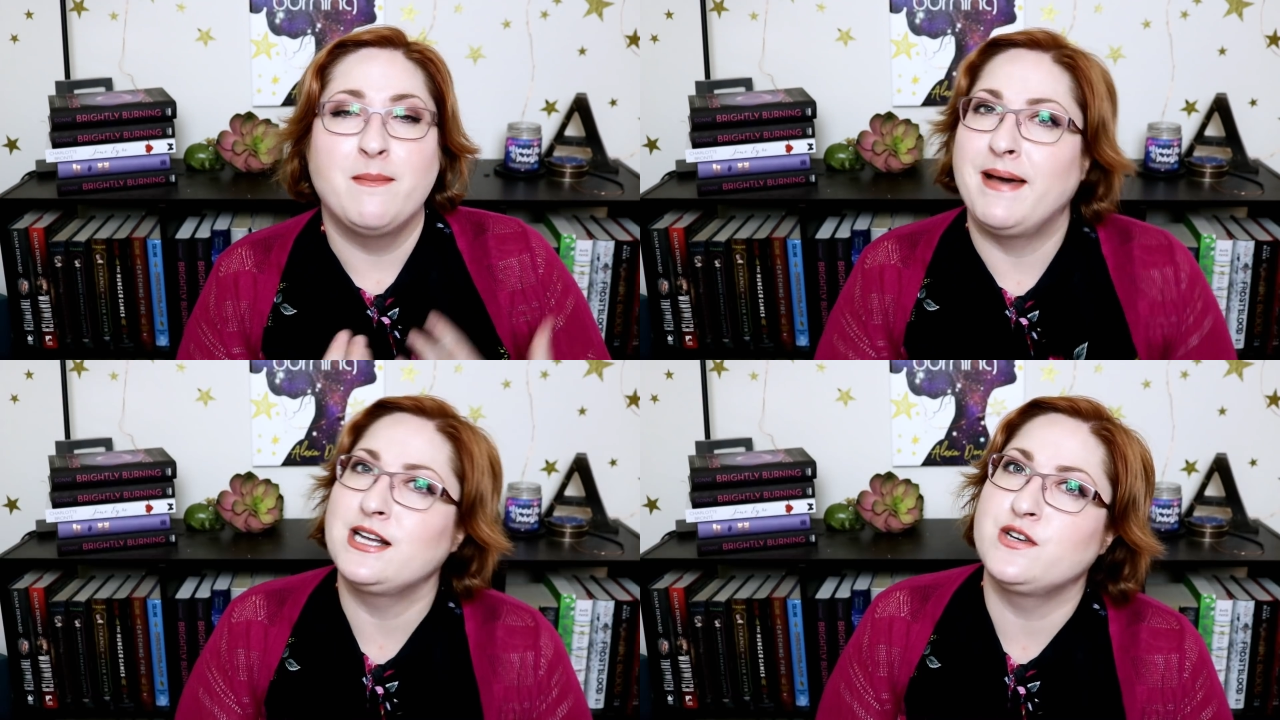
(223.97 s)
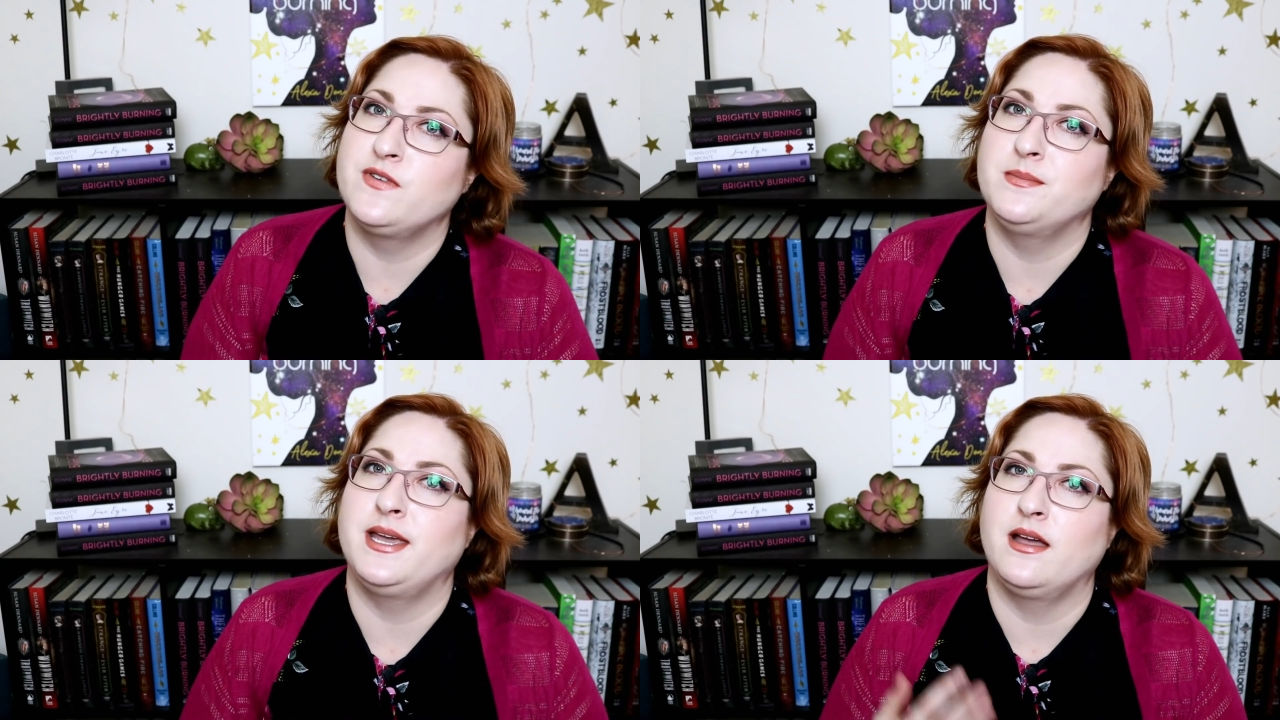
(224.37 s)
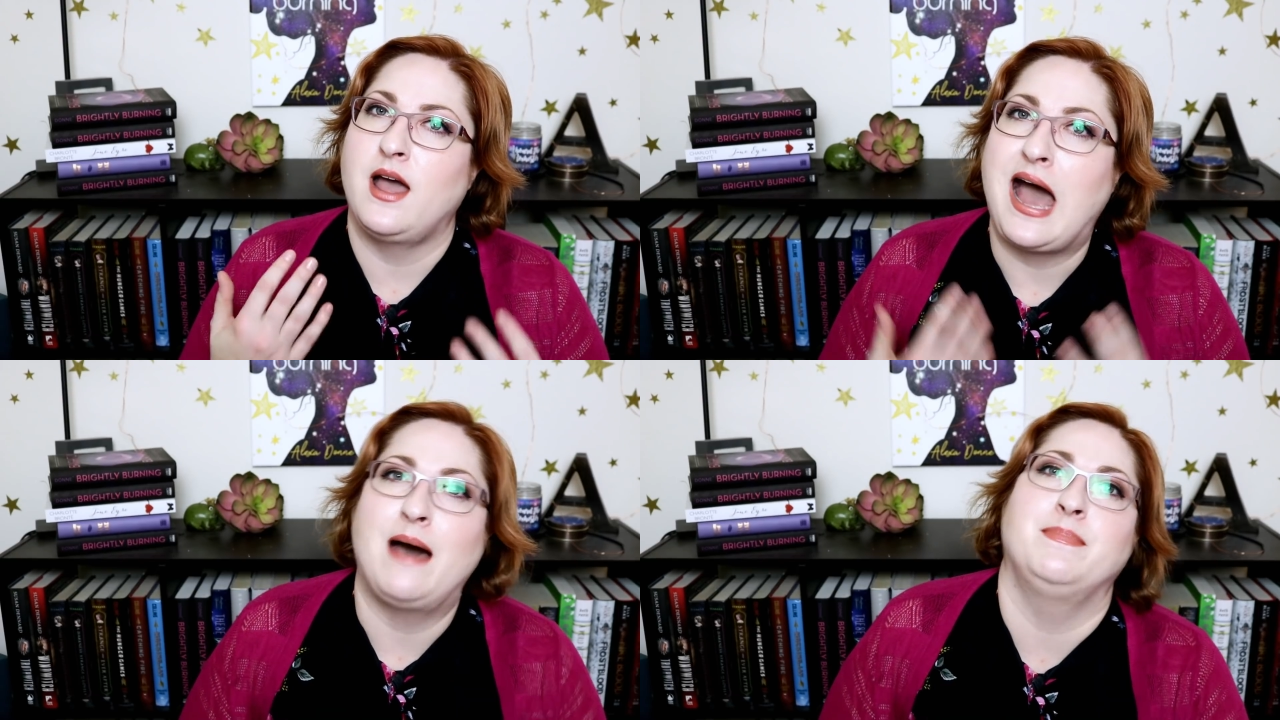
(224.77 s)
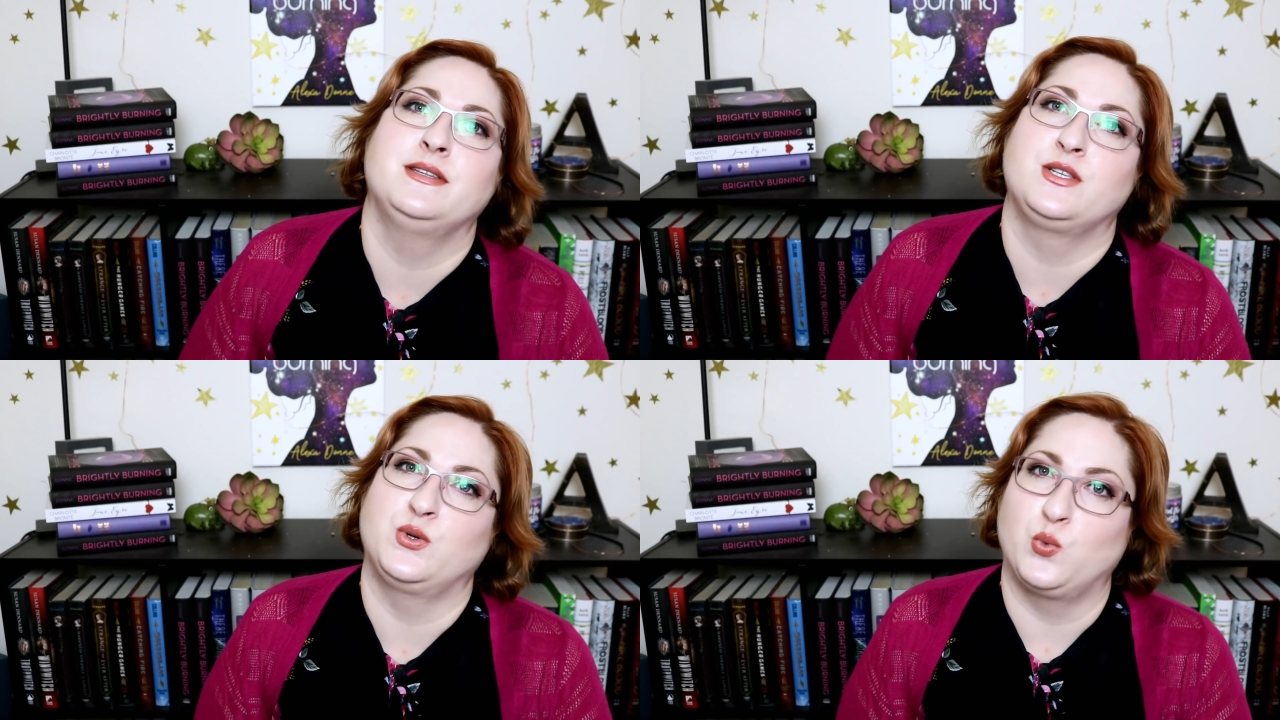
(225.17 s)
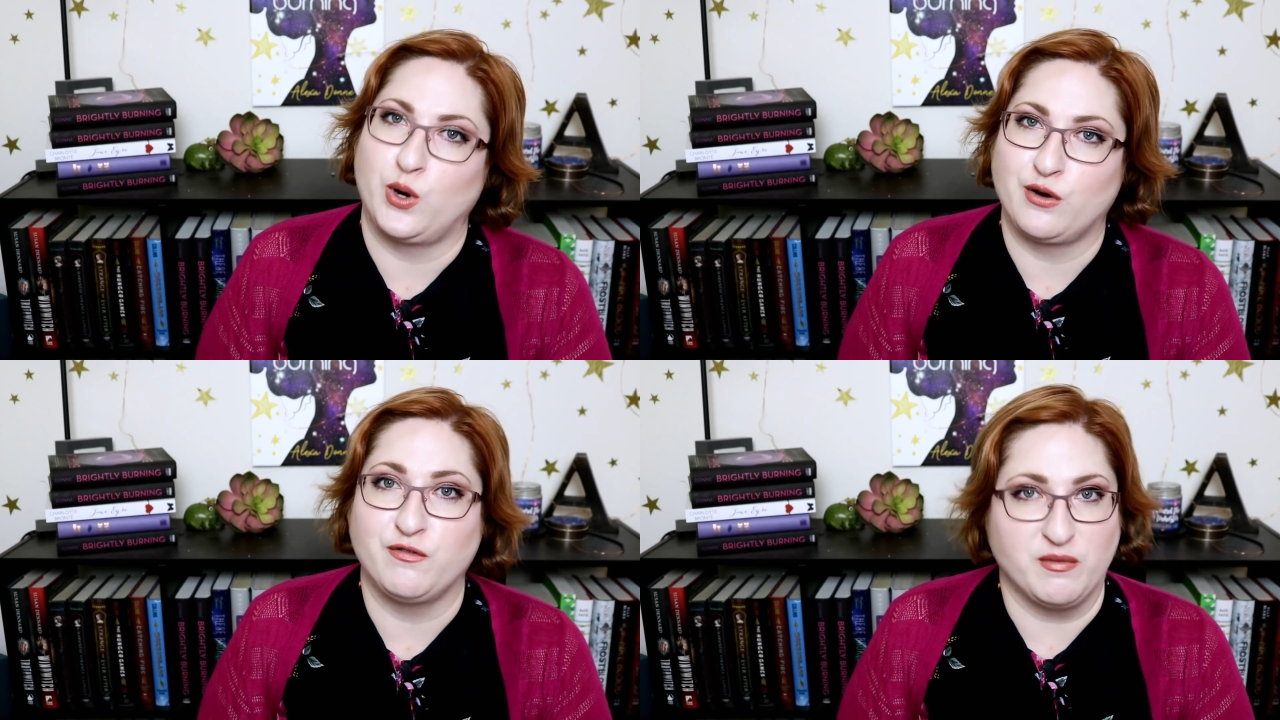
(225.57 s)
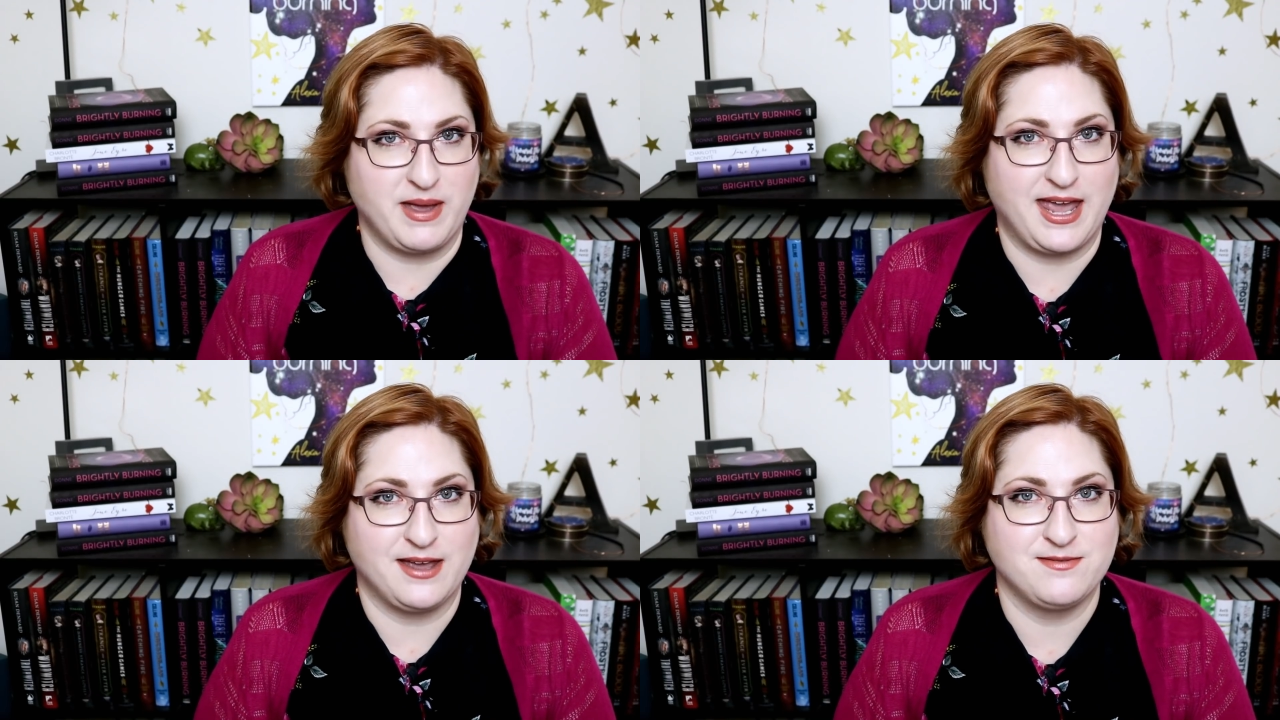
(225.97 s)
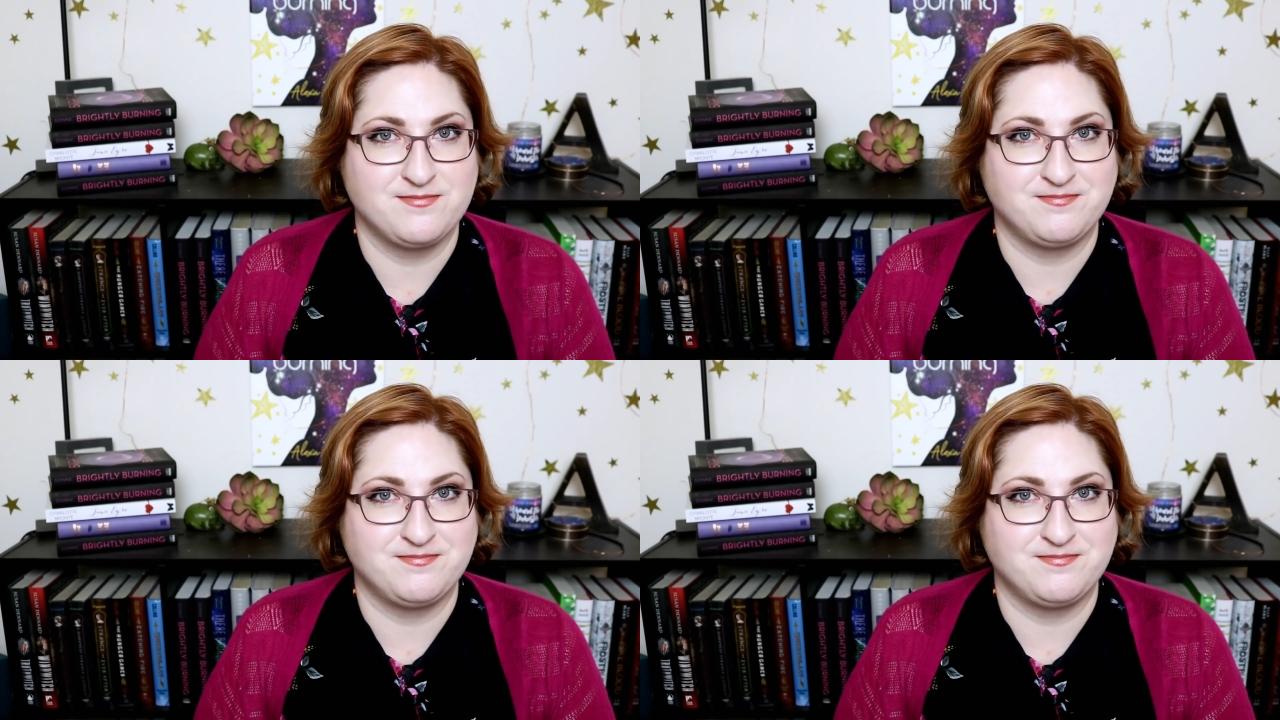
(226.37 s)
Batch filming happens to work for me.